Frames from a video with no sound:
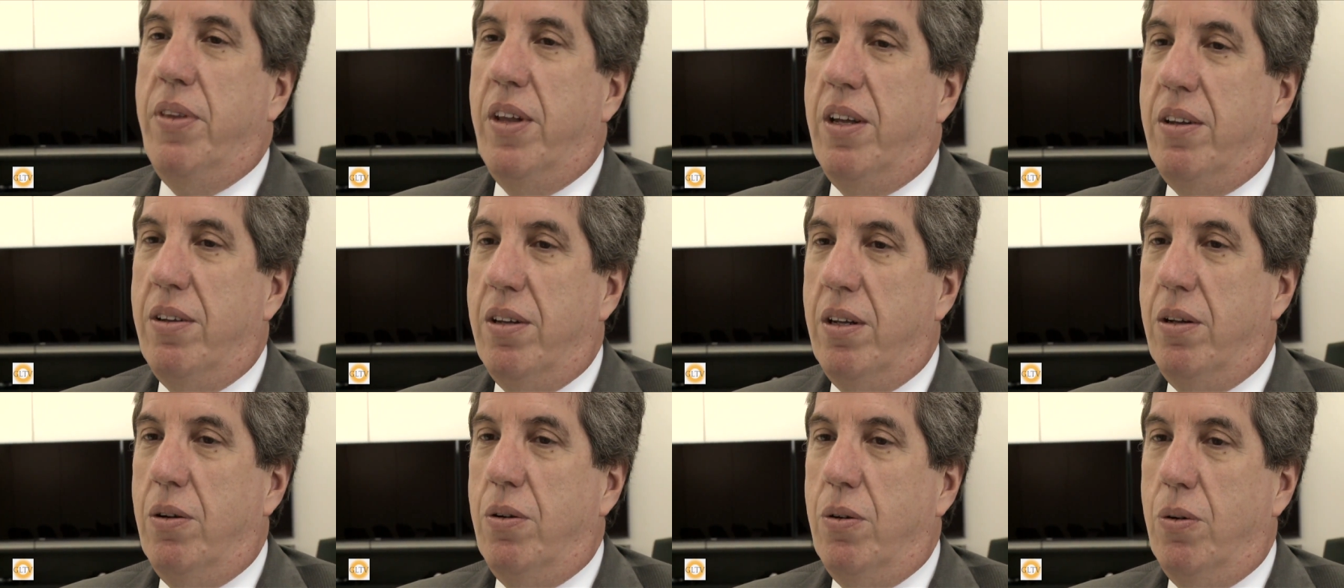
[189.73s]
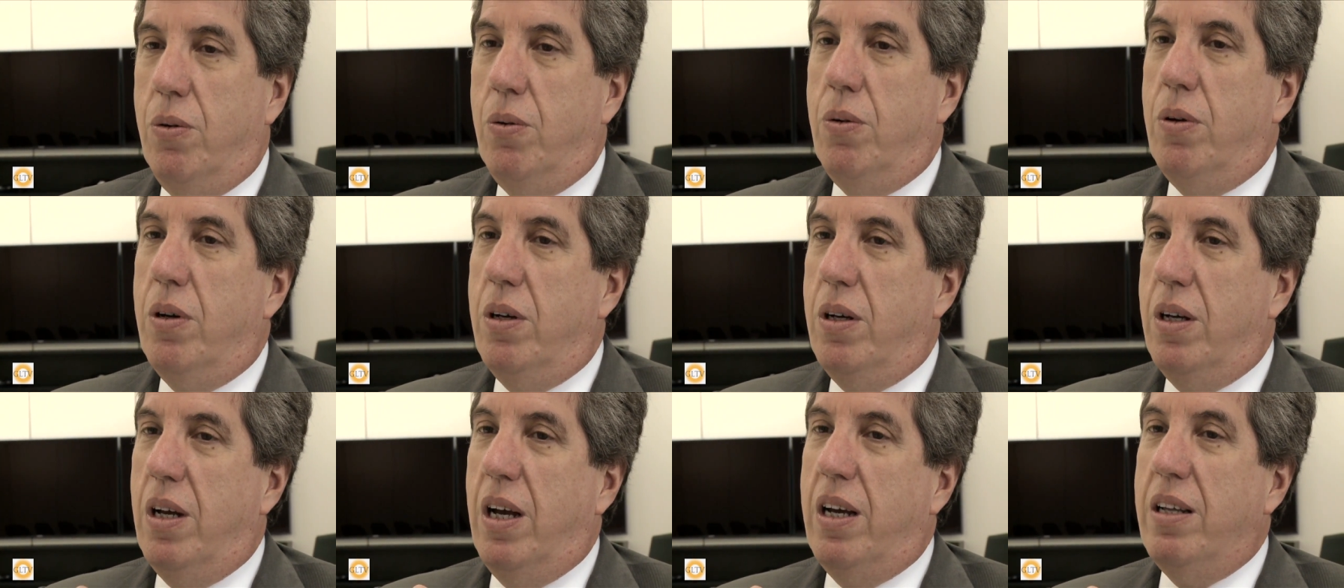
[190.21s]
I said,
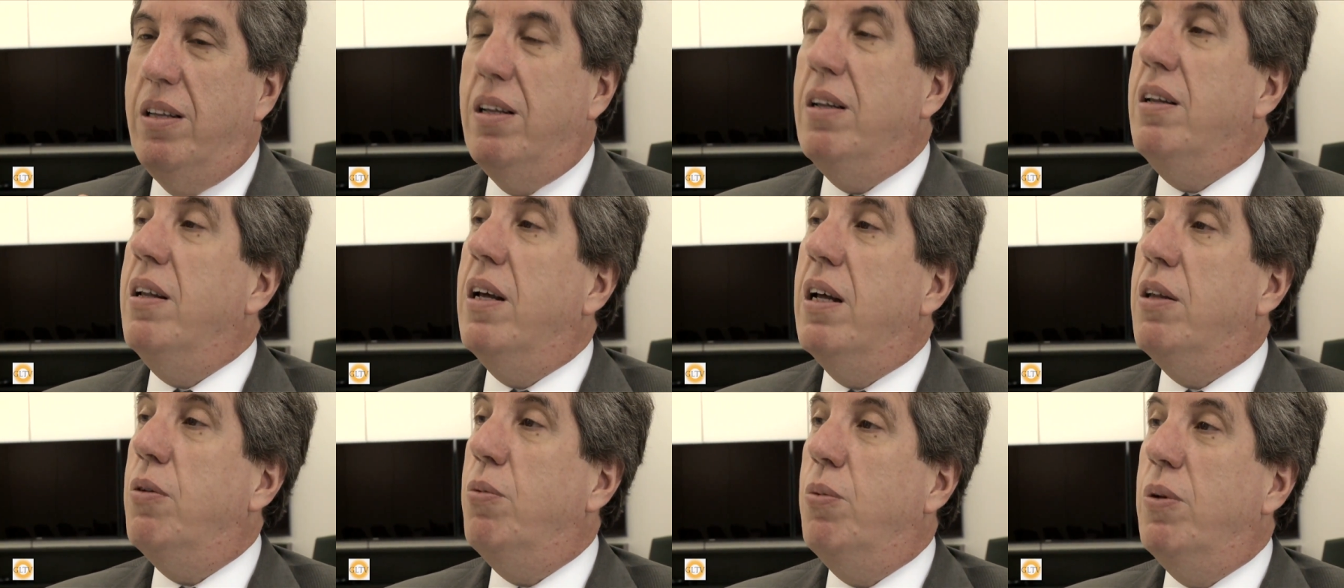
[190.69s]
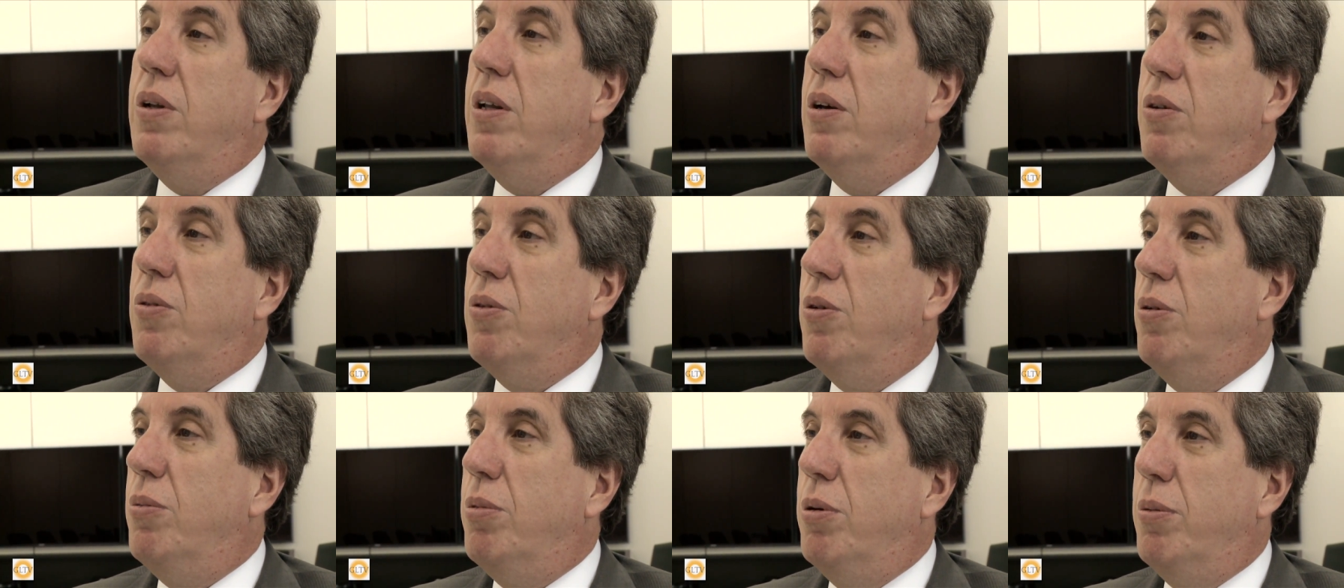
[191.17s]
no, I did that
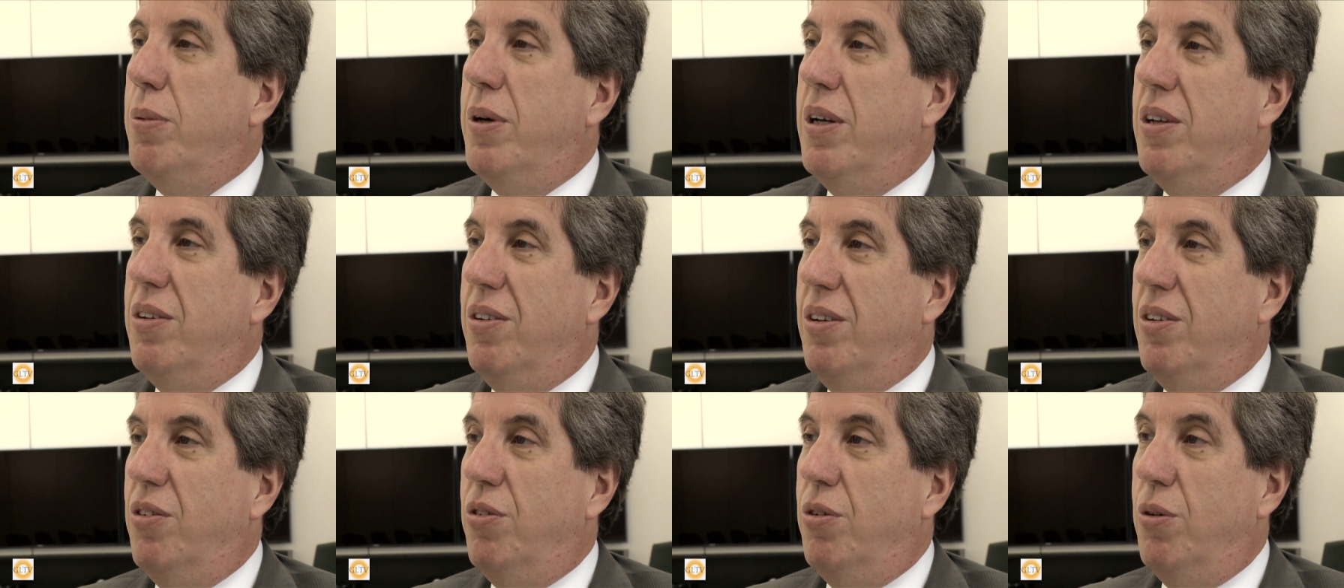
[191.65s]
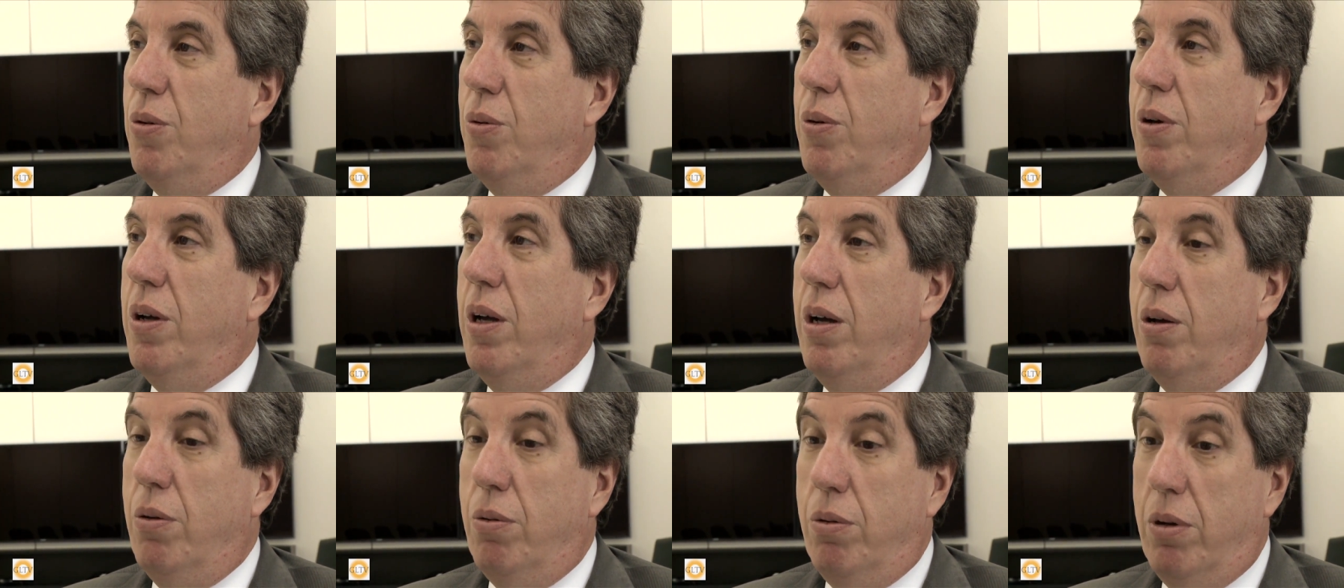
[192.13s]
without compromising,
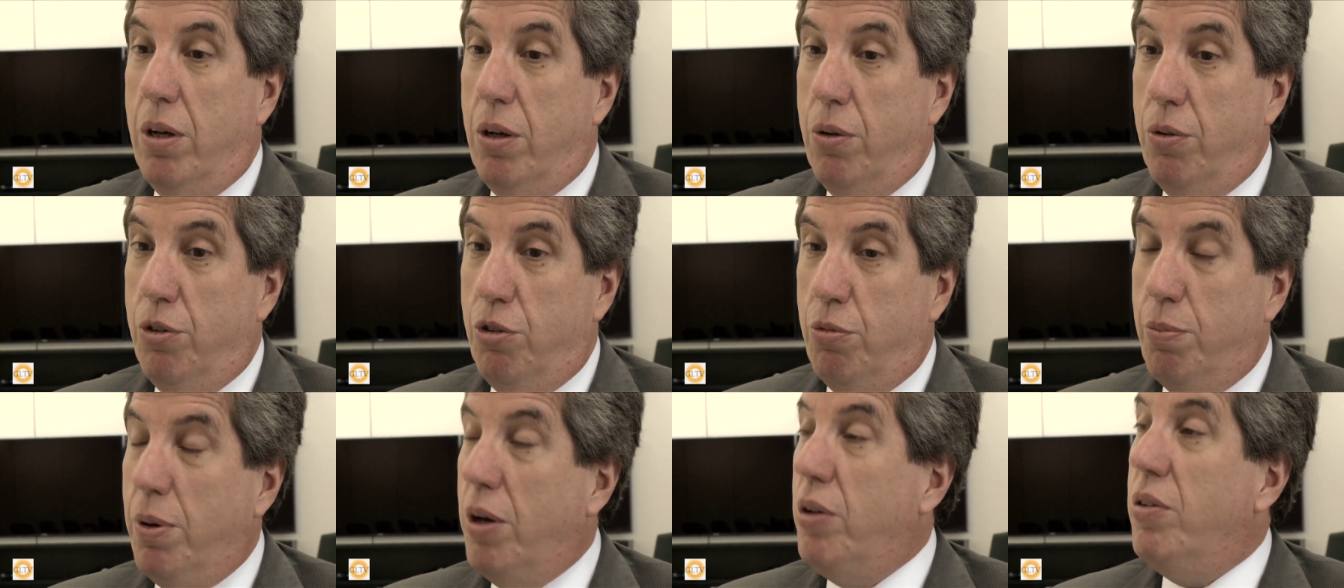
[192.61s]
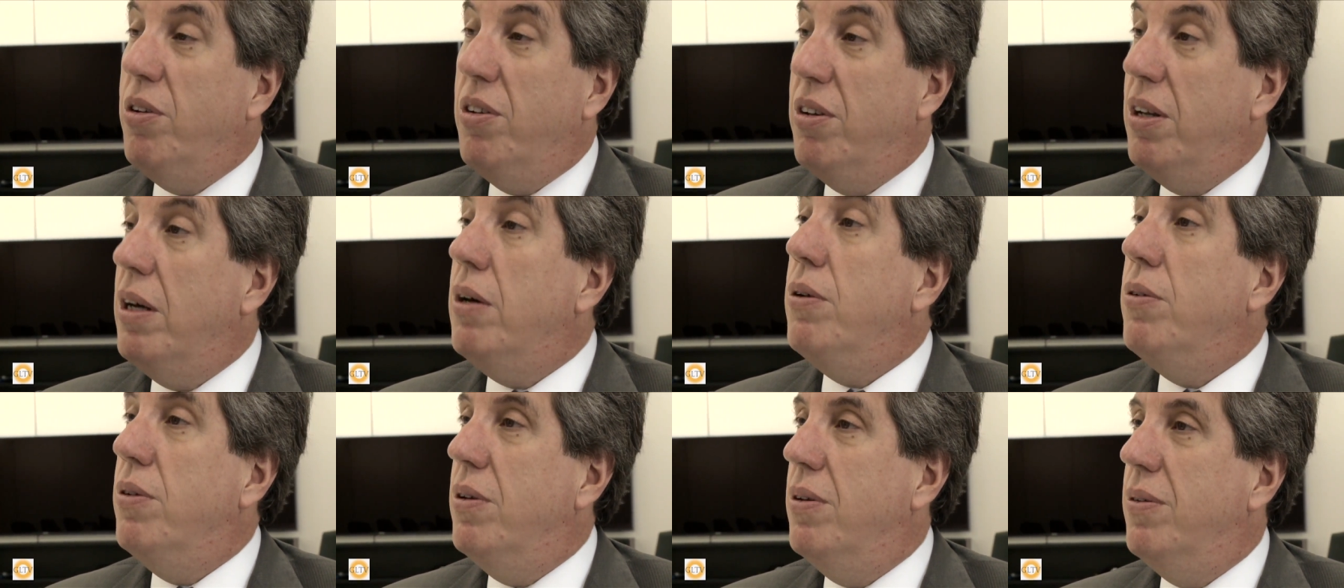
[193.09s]
so I'll spell
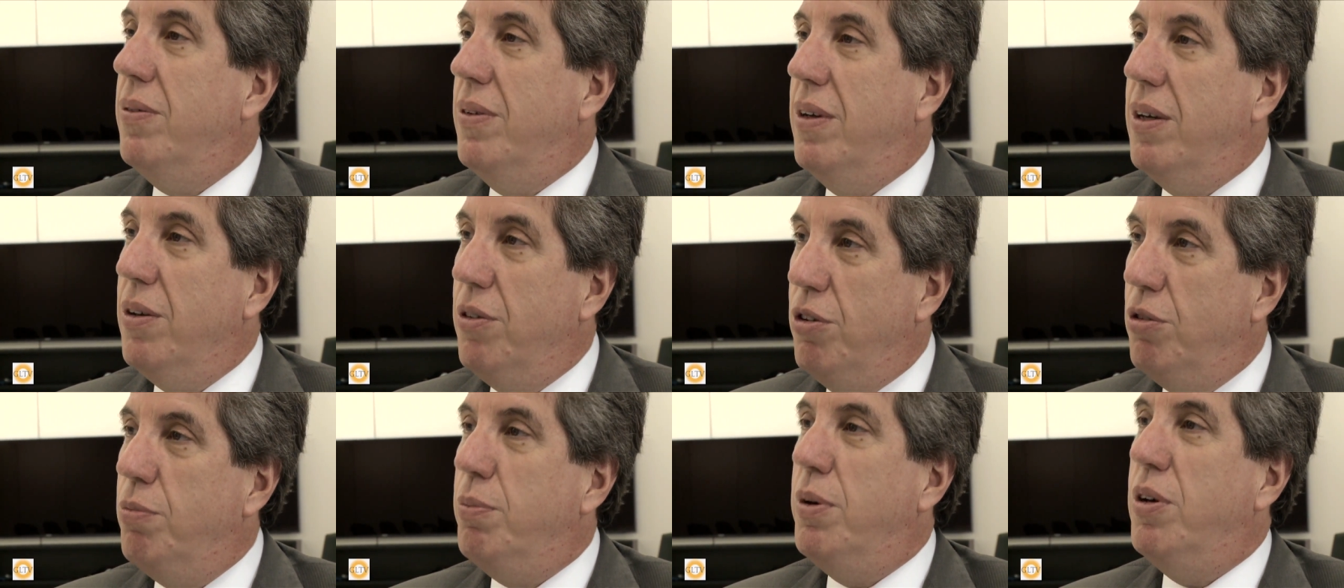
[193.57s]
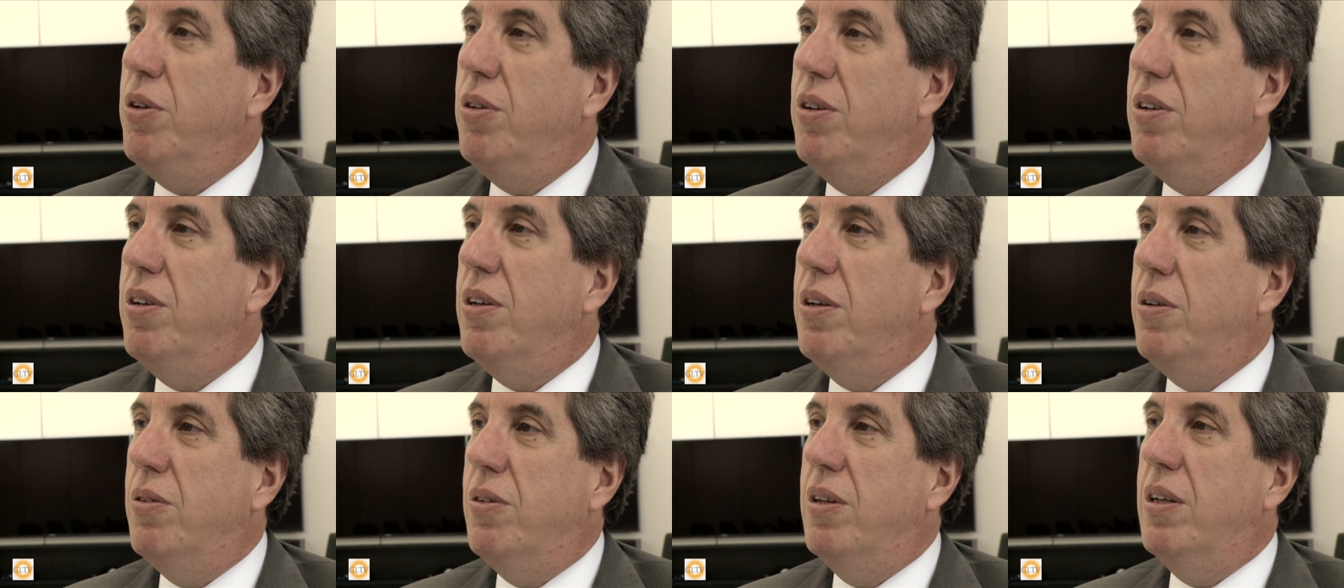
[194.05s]
this out. I'll spell
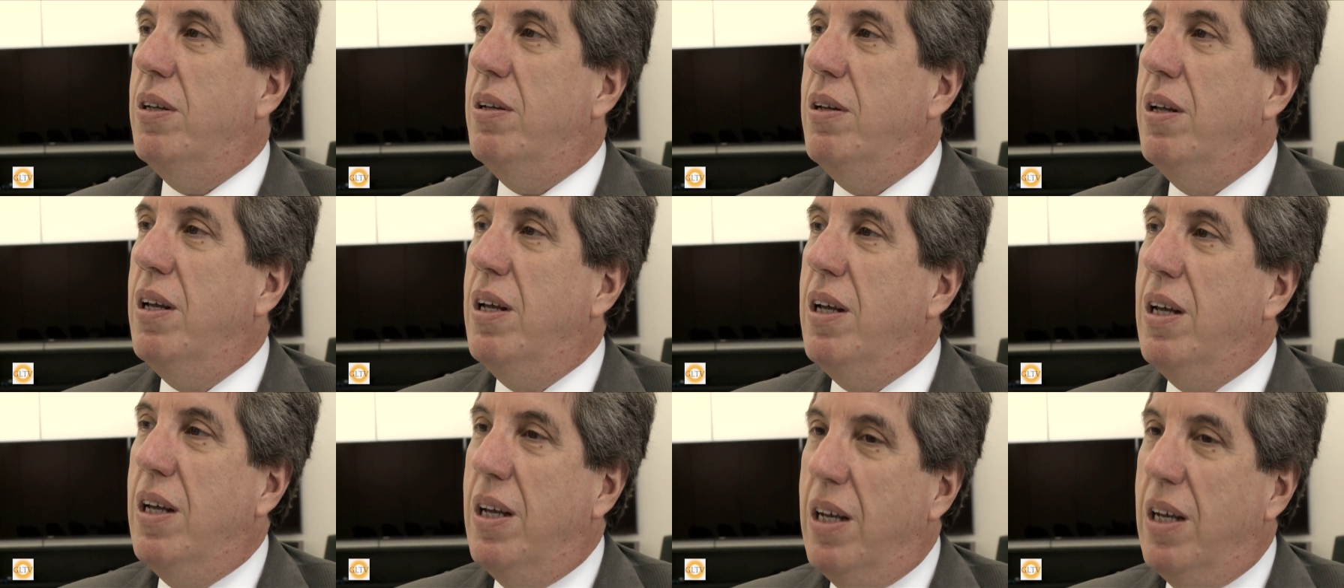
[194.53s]
this out, and